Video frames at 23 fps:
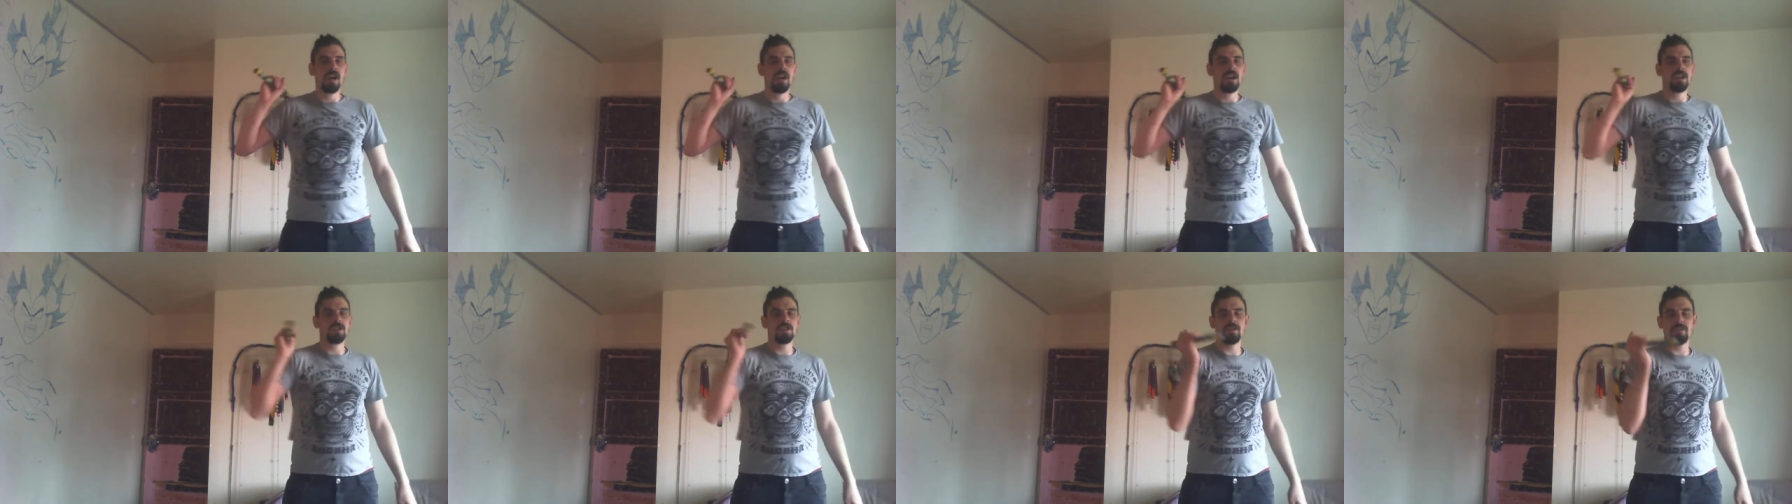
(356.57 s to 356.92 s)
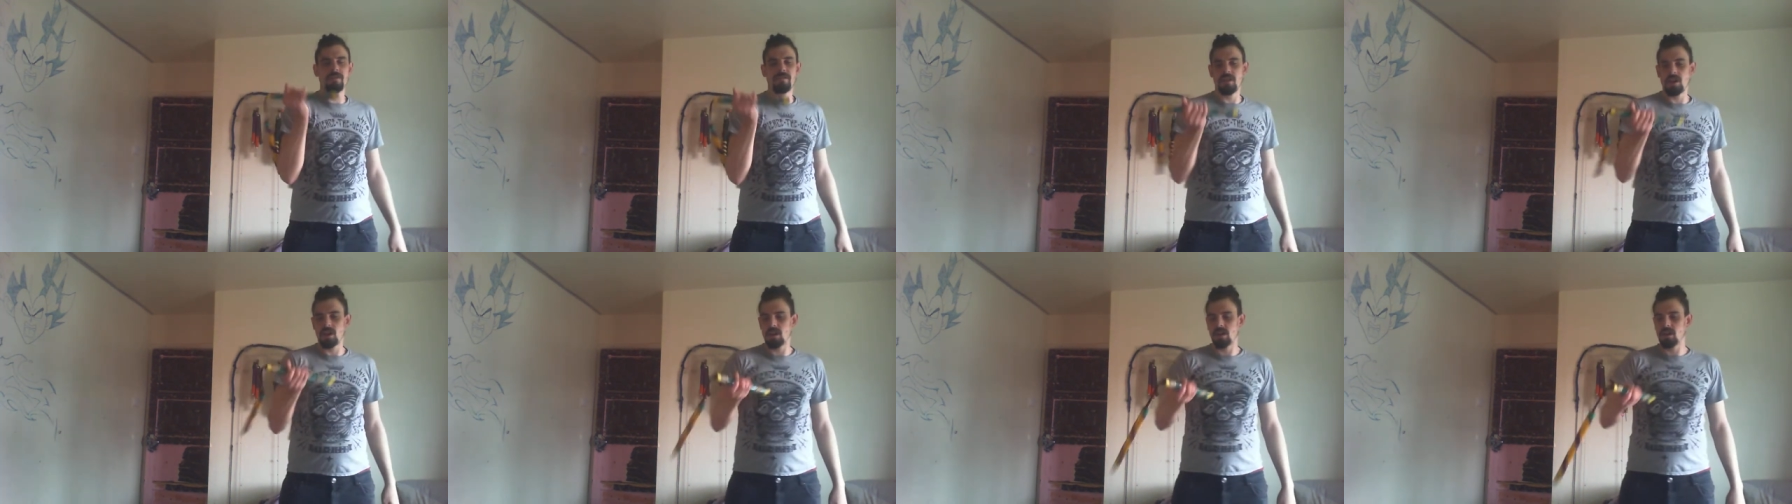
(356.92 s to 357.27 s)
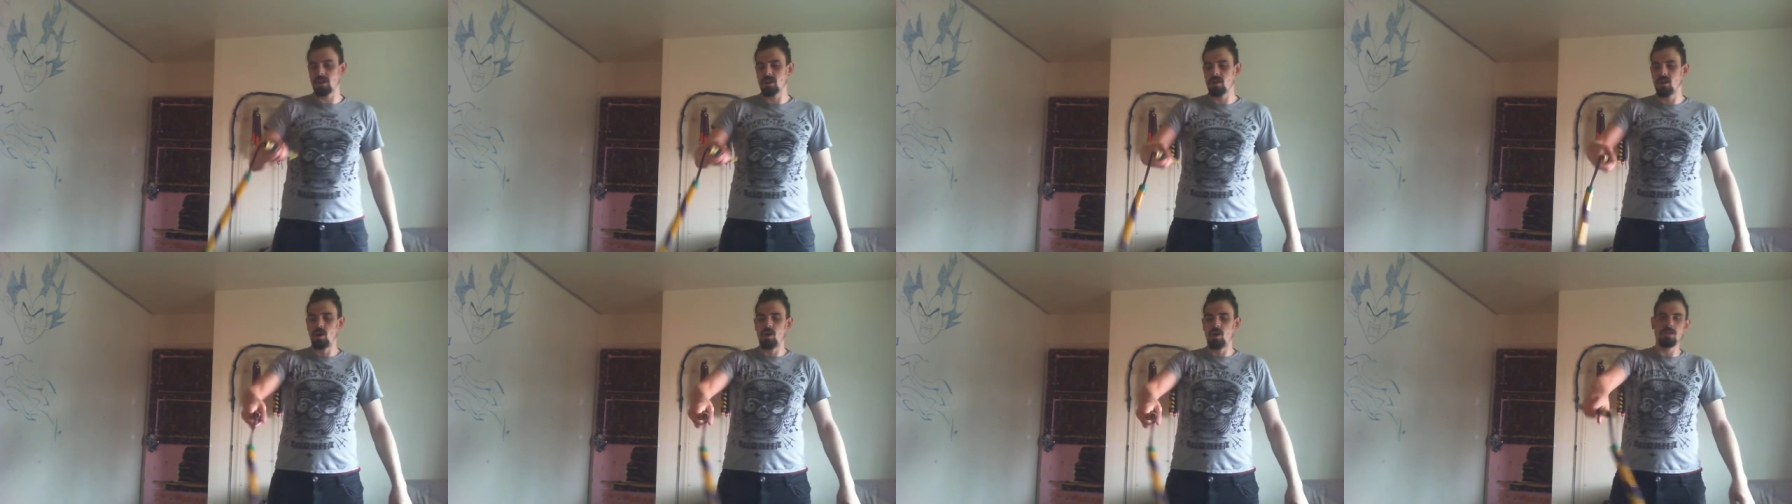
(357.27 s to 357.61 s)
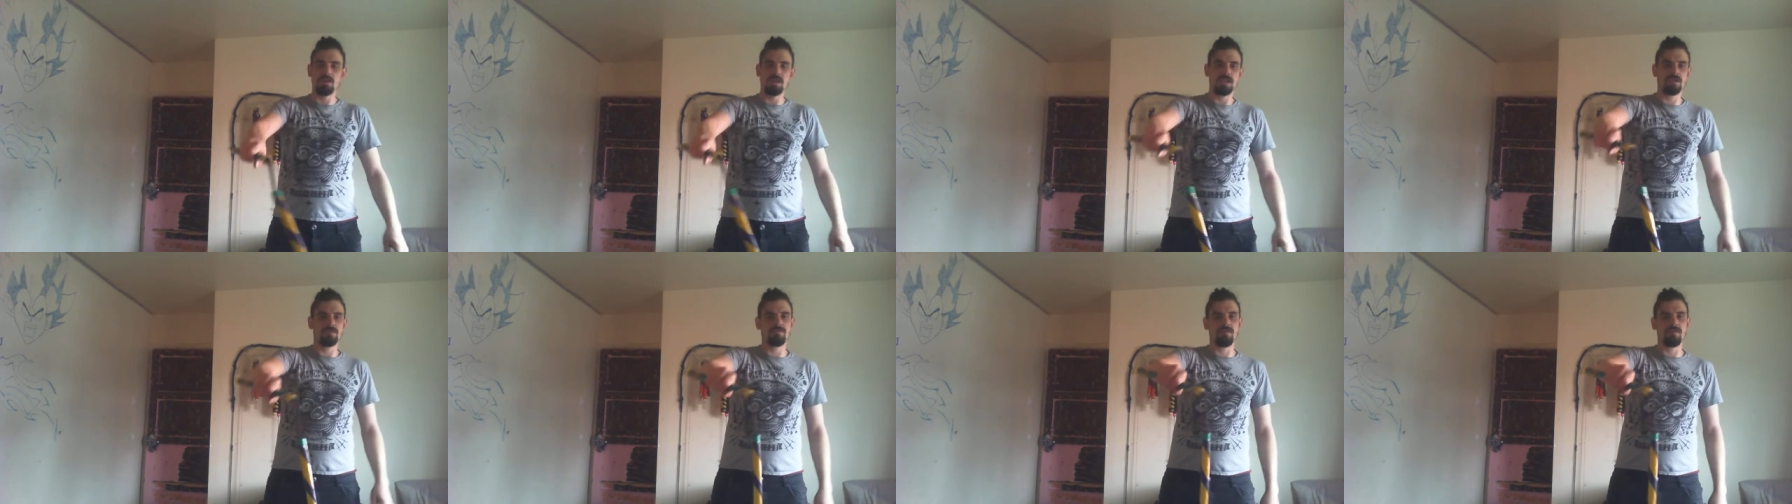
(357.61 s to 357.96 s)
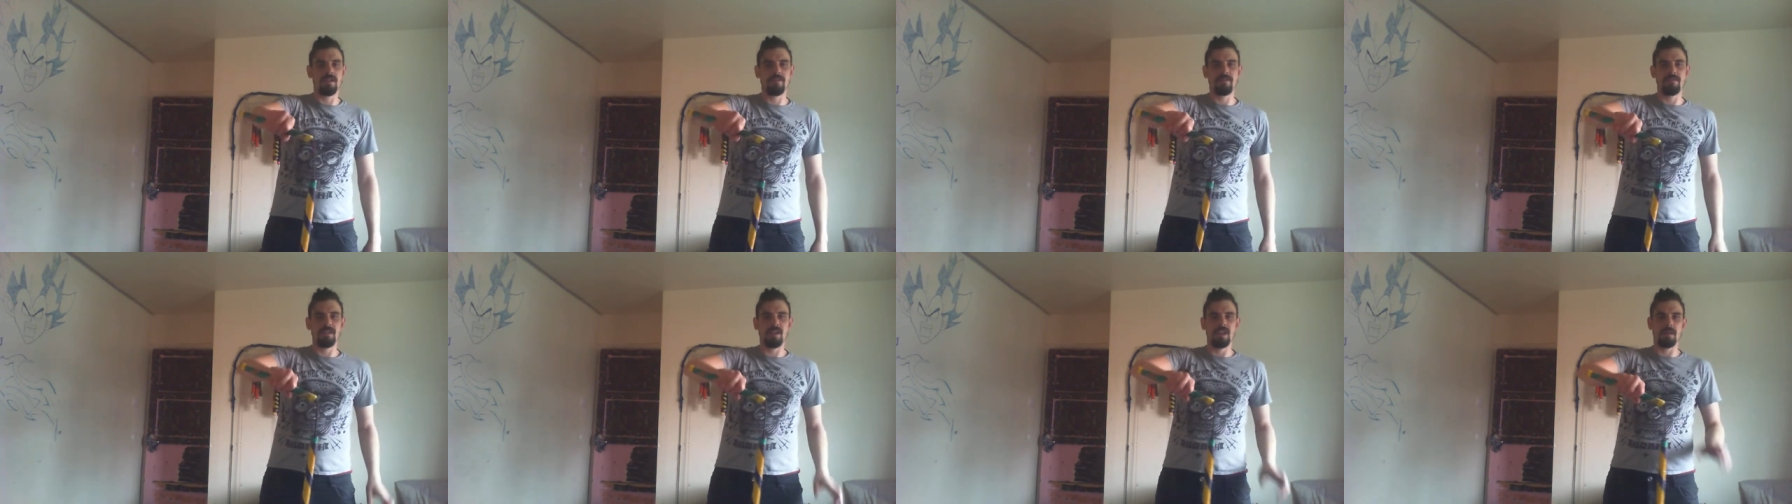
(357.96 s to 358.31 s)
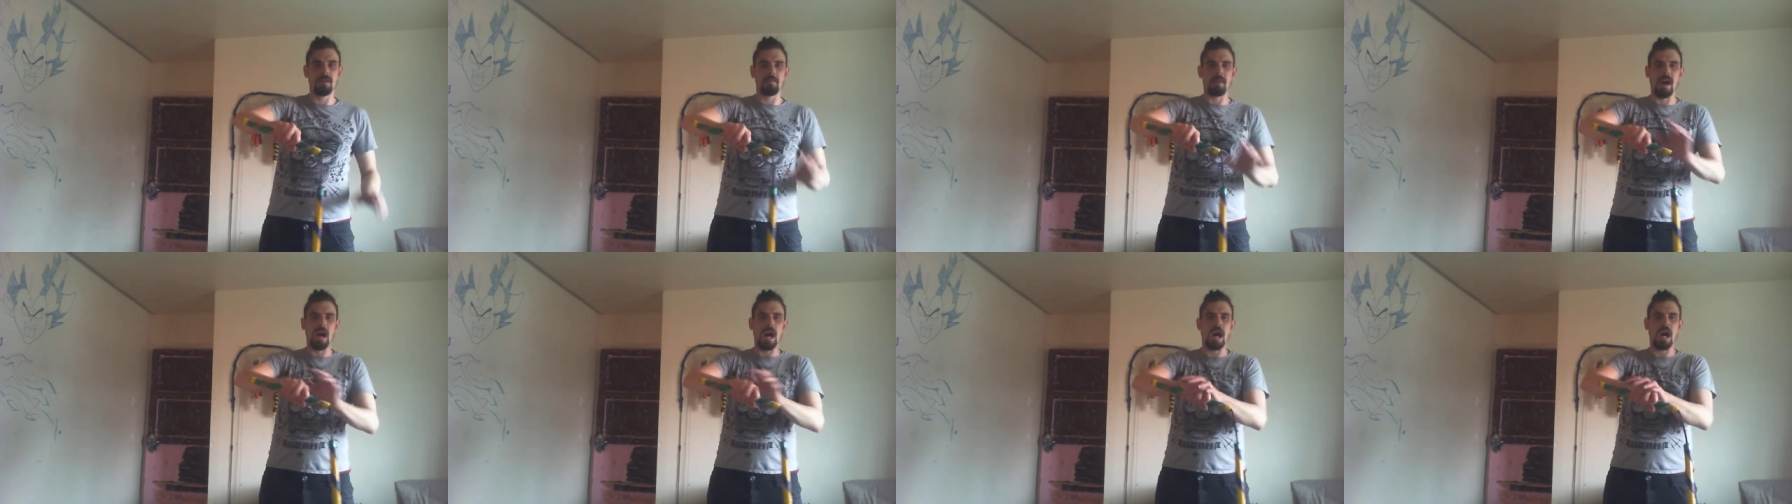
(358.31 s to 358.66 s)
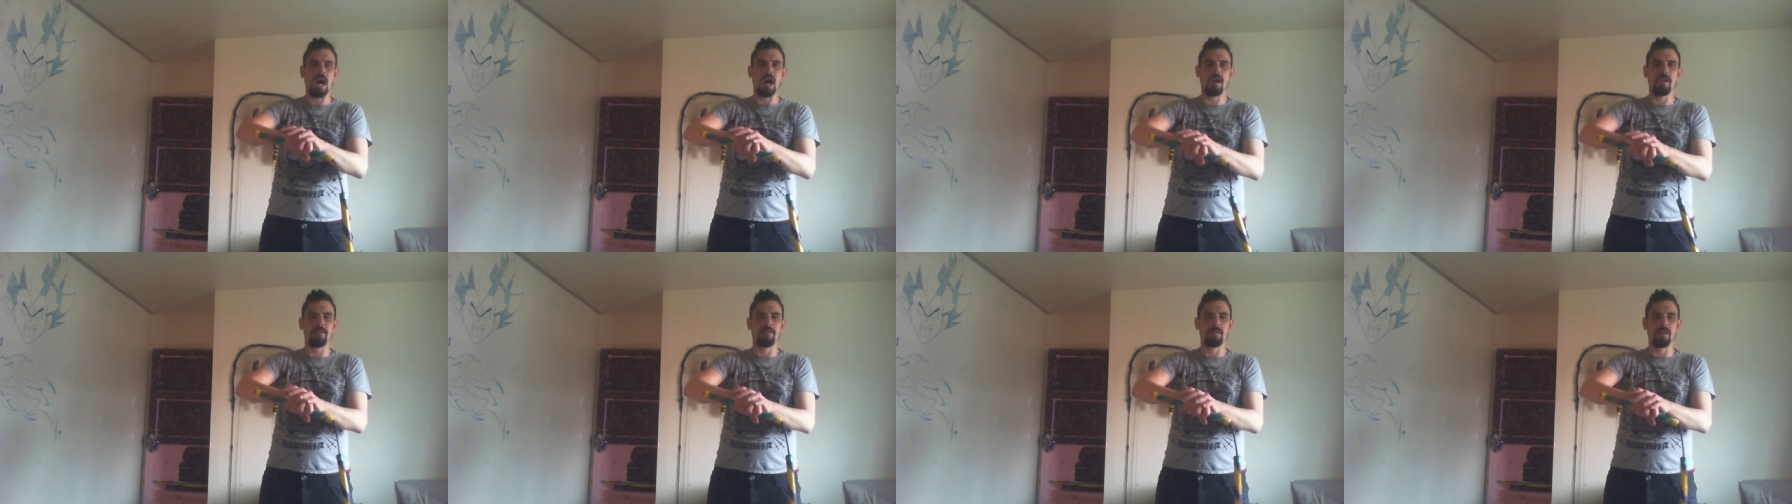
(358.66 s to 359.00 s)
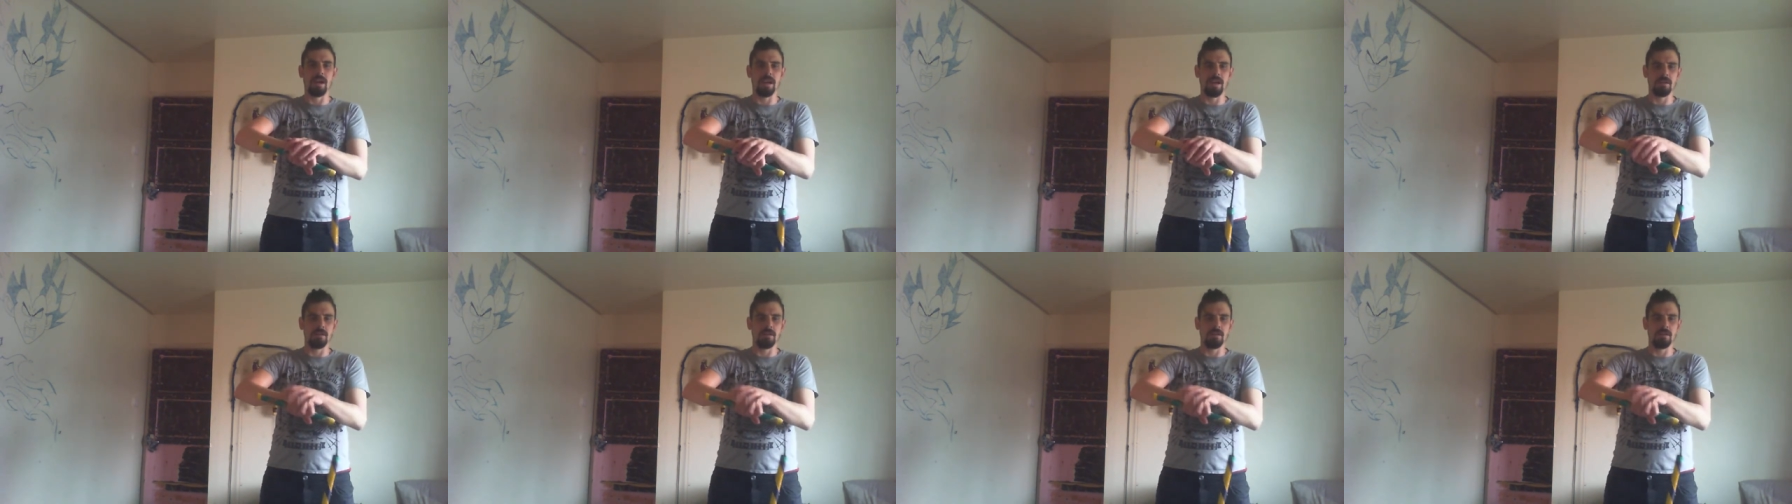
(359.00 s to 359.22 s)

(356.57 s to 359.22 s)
So if I, I'm going to hold this roughly about halfway.